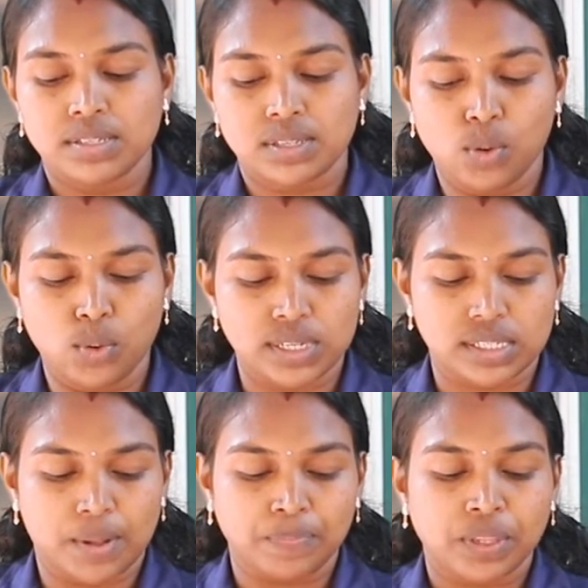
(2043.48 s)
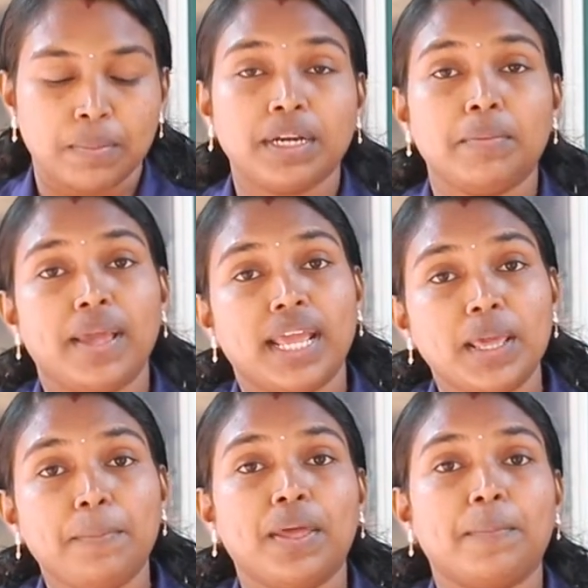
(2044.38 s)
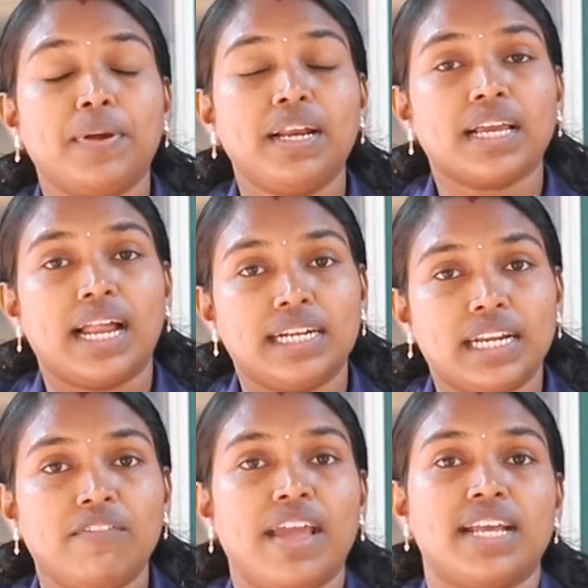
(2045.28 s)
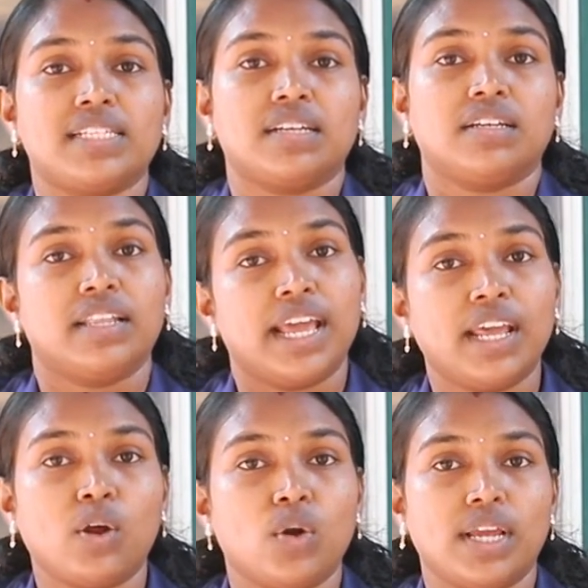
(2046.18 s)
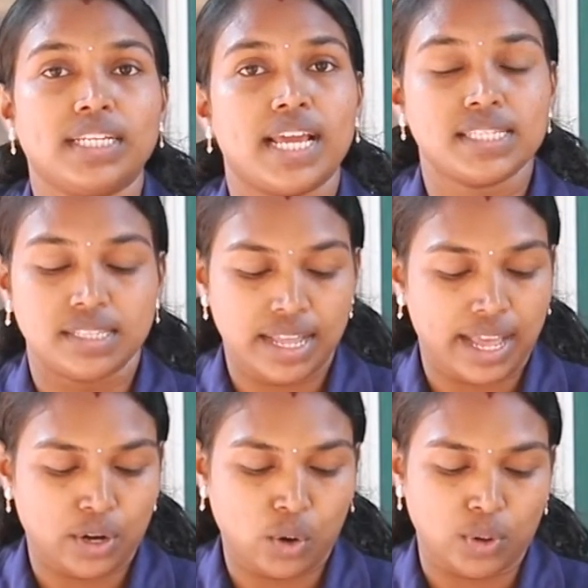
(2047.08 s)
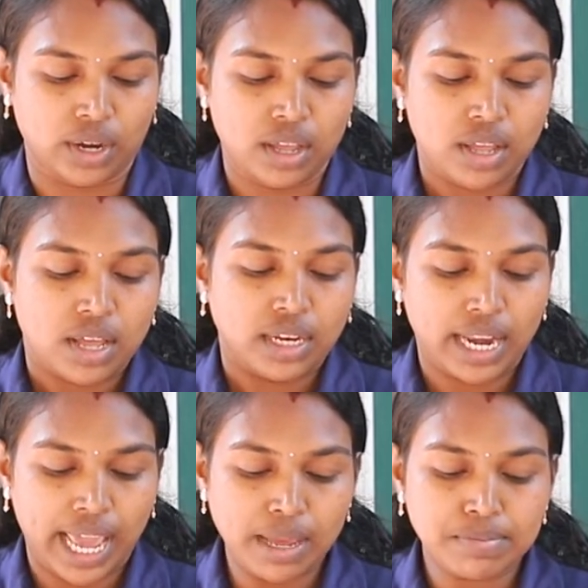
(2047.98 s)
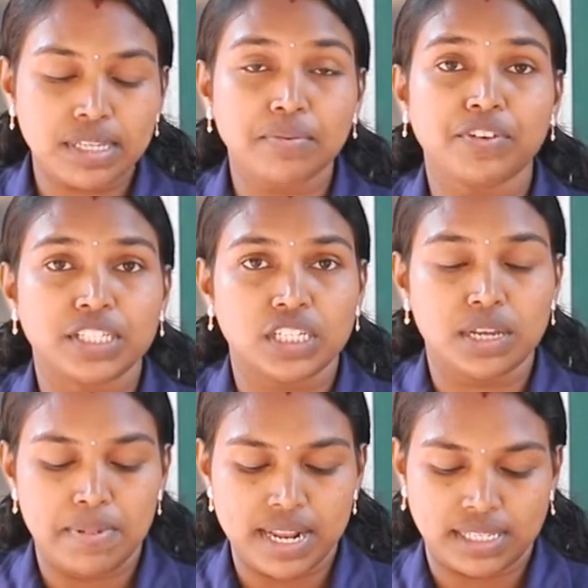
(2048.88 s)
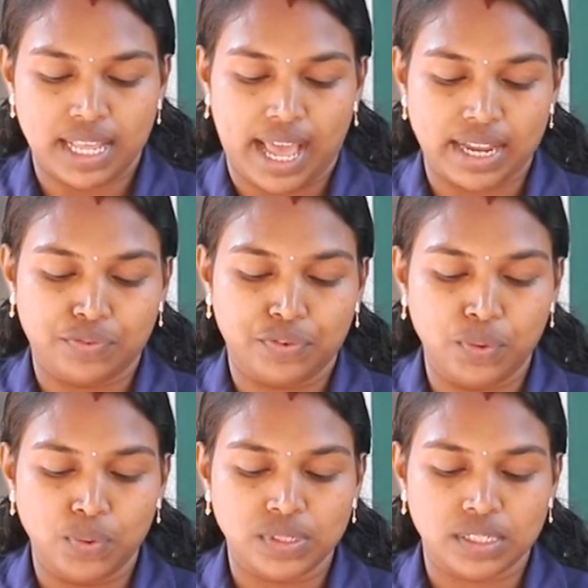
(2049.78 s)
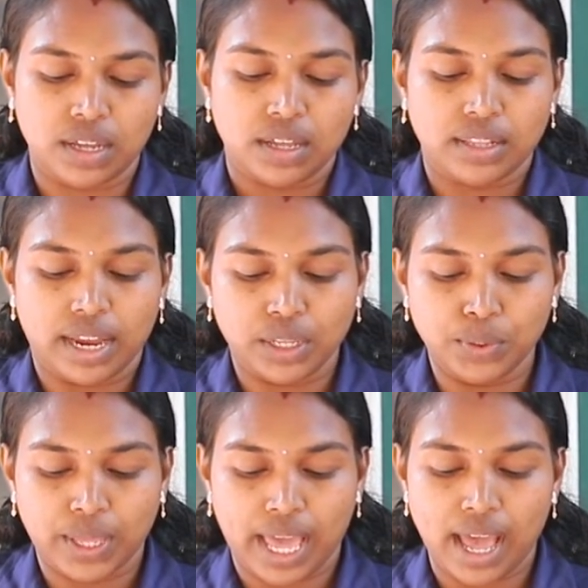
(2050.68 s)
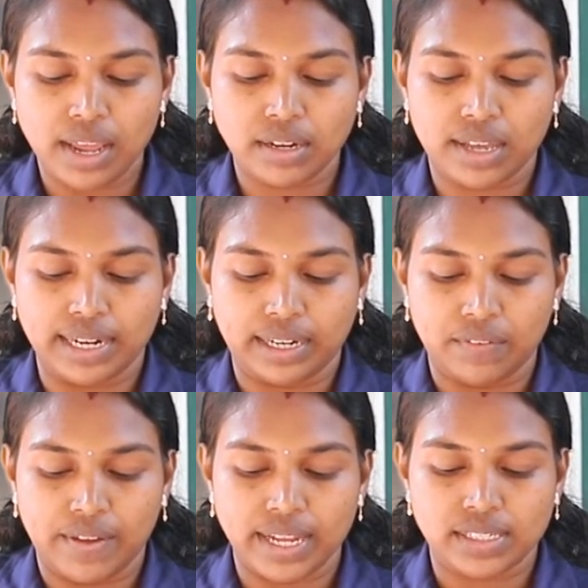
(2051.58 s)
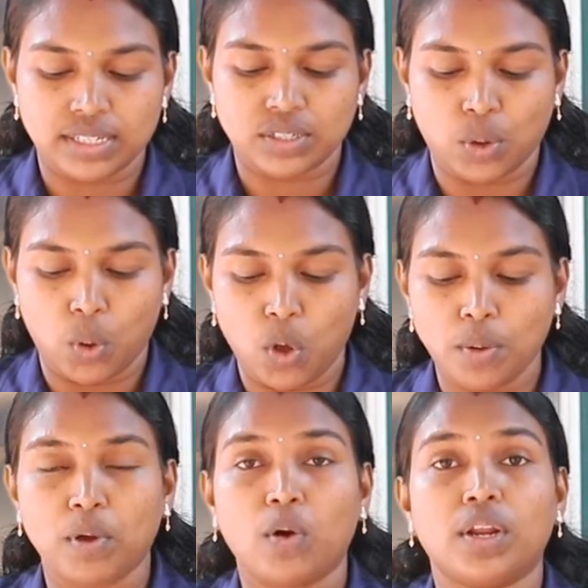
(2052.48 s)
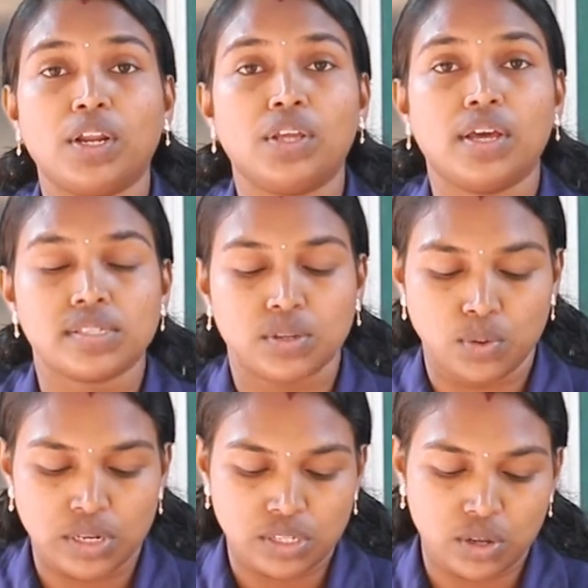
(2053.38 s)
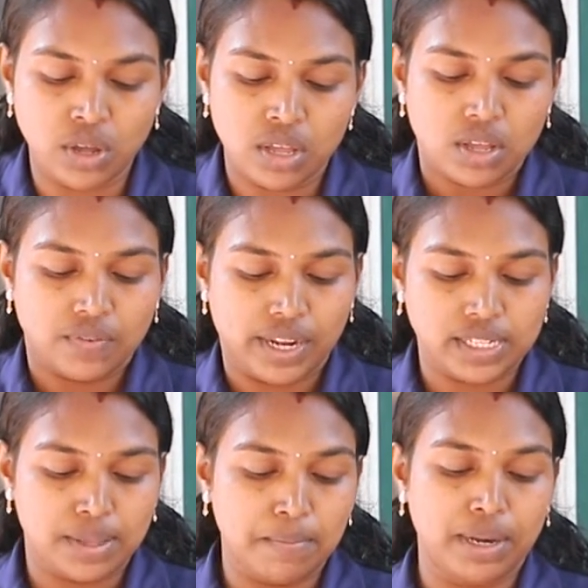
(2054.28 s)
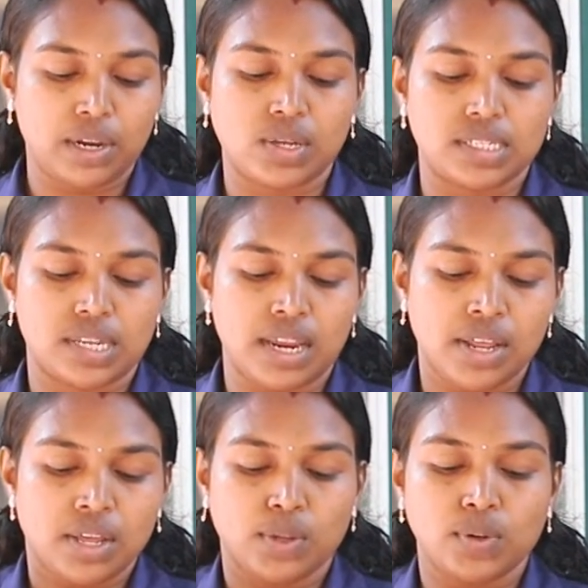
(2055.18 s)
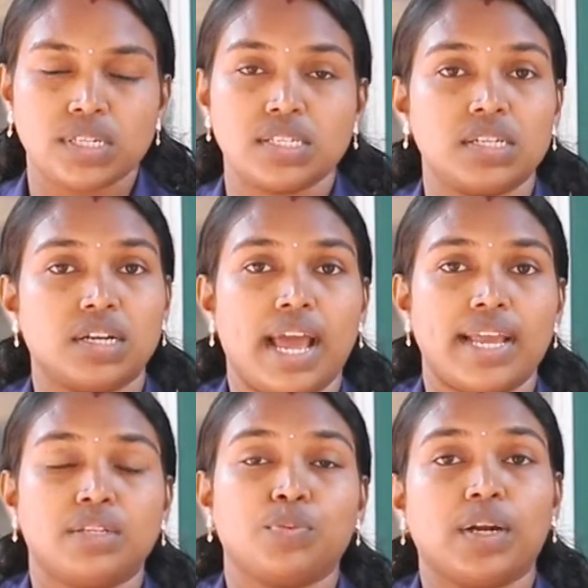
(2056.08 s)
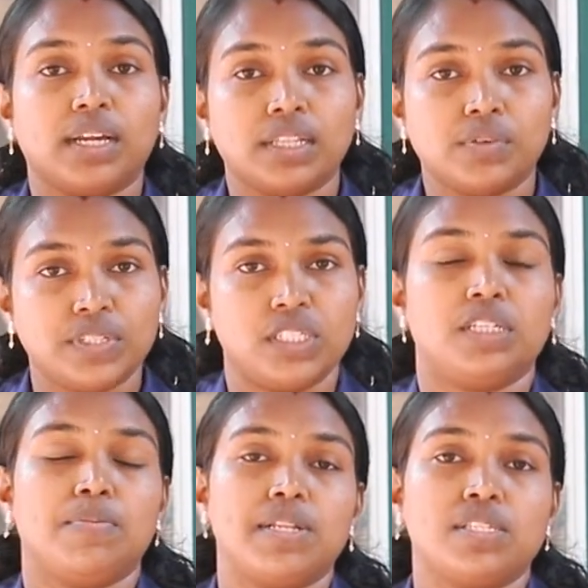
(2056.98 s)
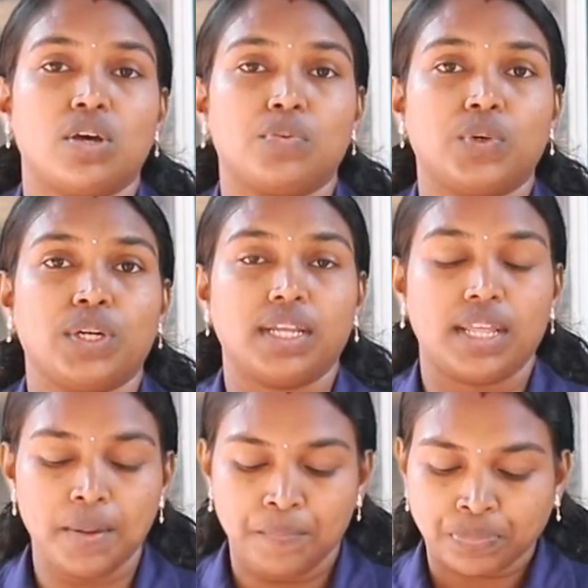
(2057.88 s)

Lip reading: schools. But many people cultivate their own. It is their own. Name some vegetables and fruits that you can cultivate at home or in your school. So, very simple question. You just write what are the vegetables or what are the